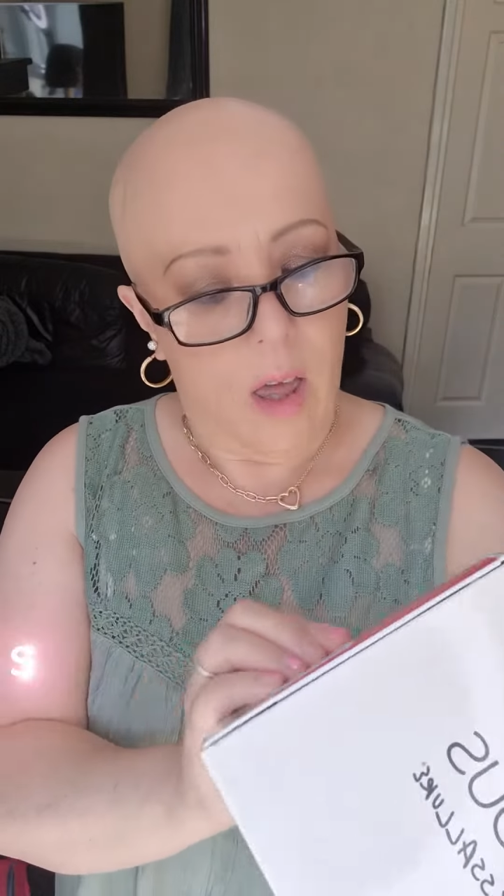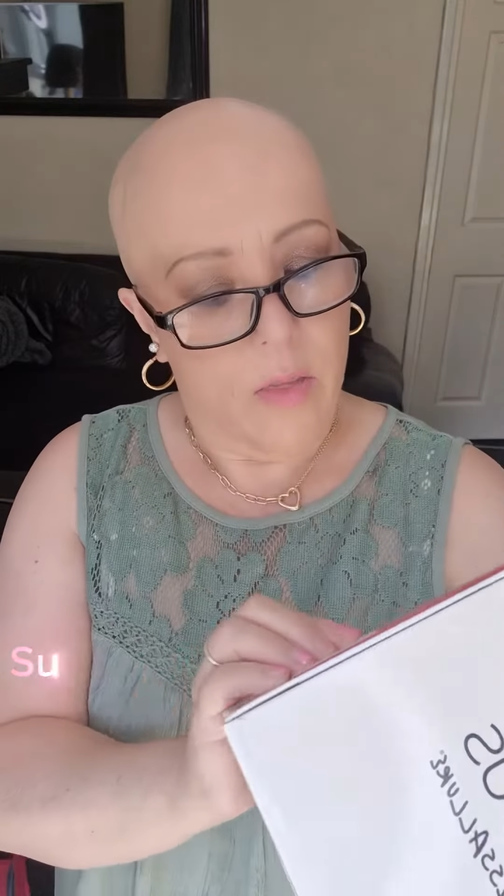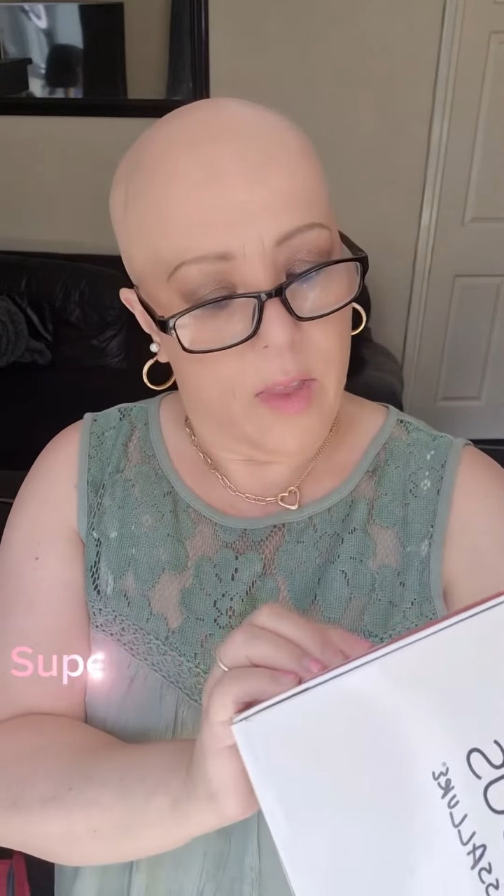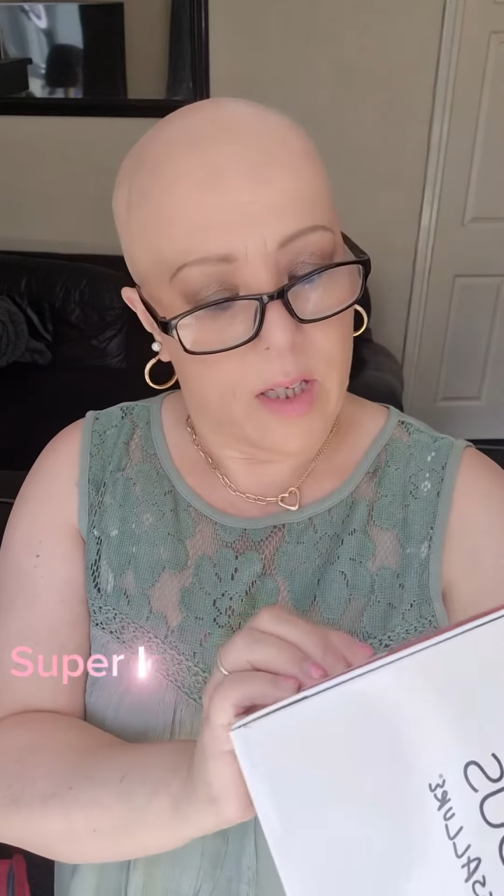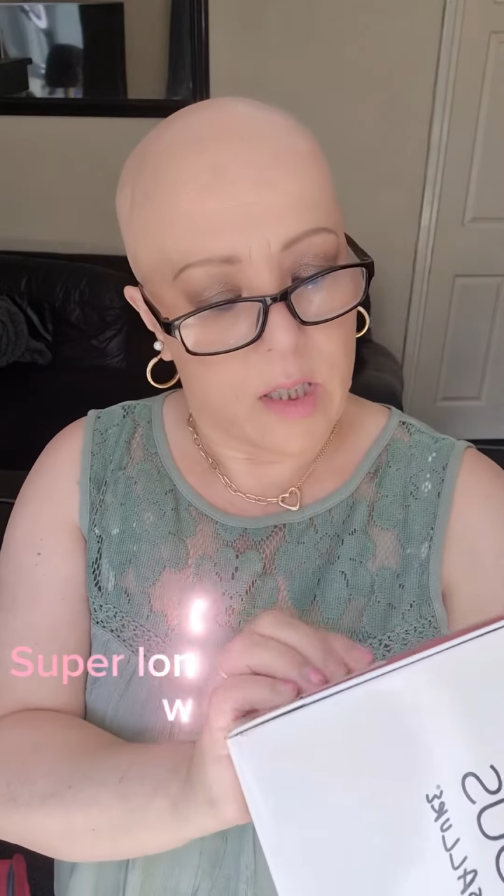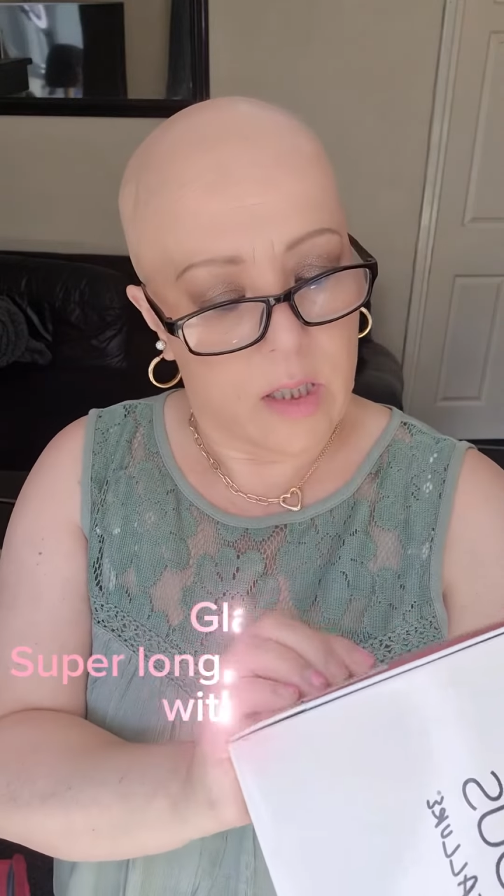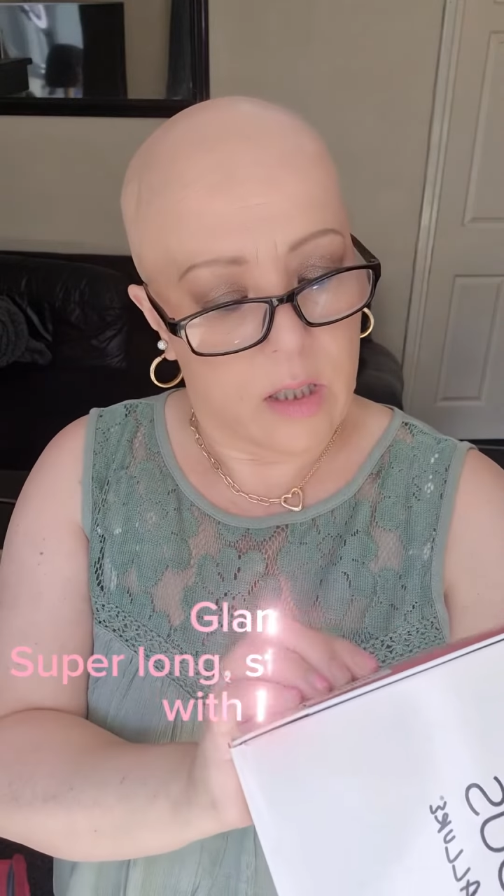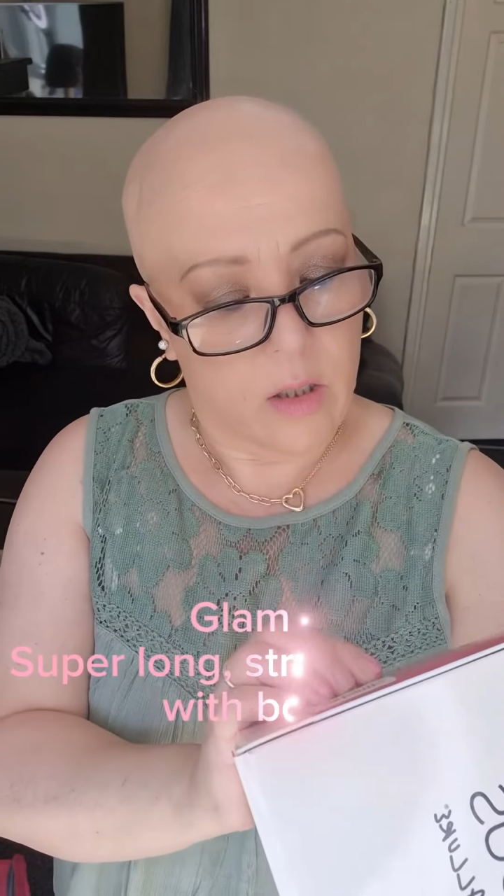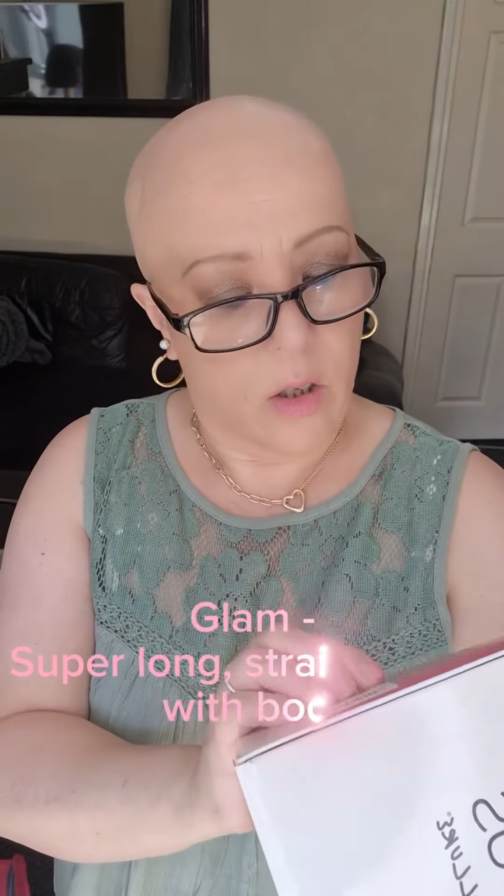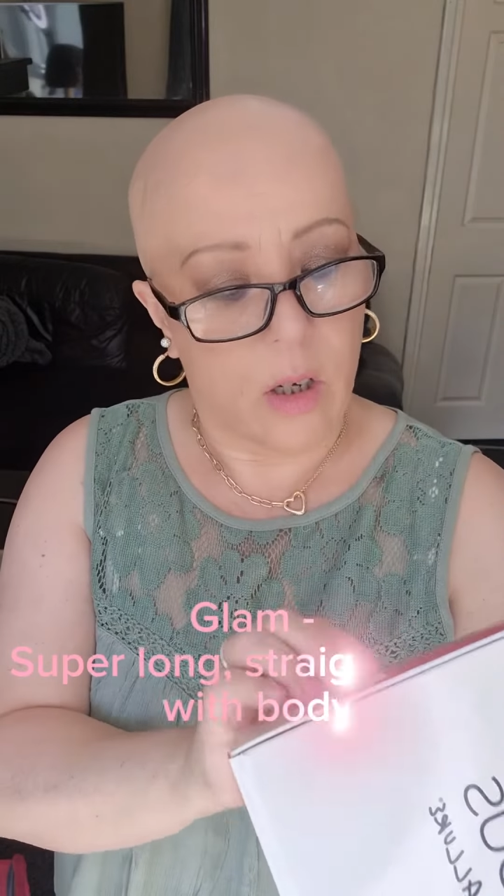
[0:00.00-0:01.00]
and that is
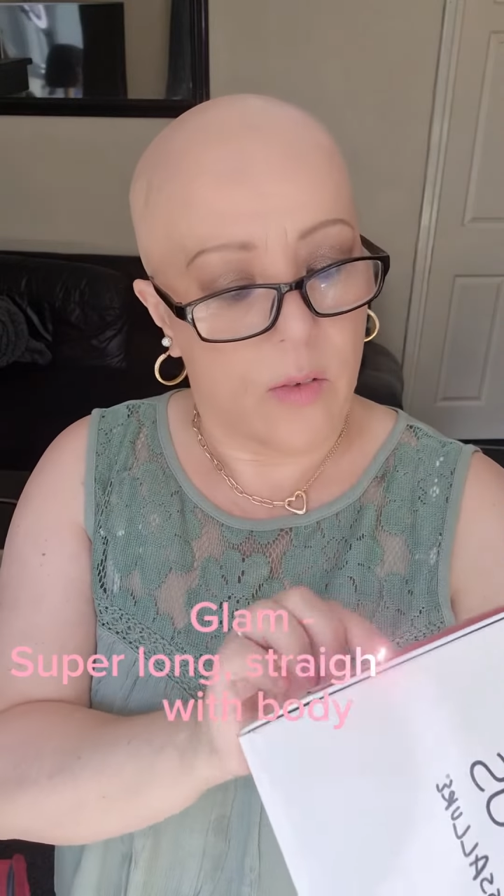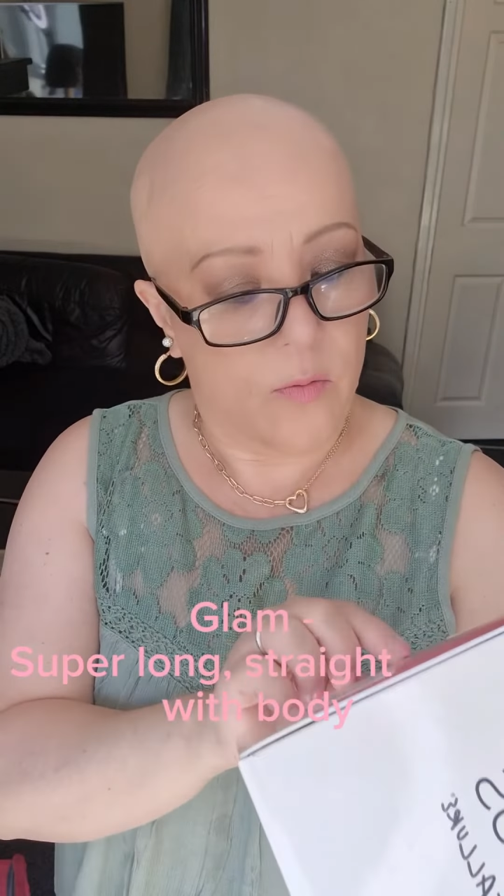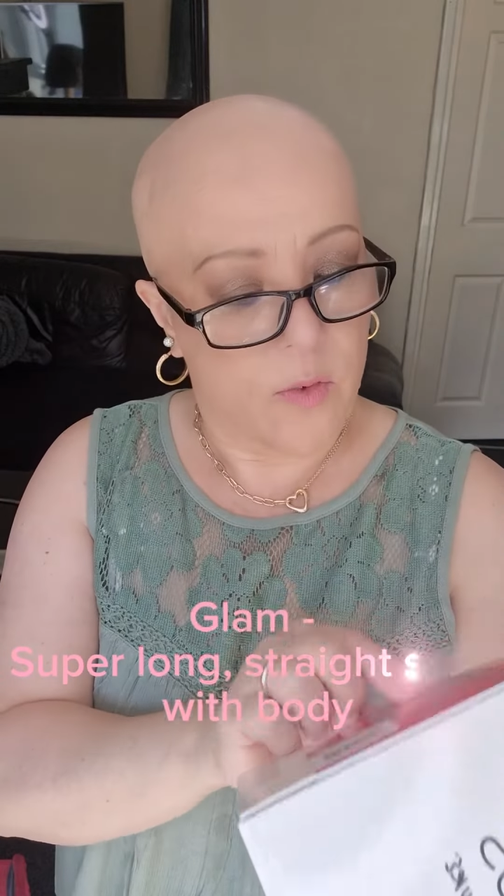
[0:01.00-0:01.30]
in the colour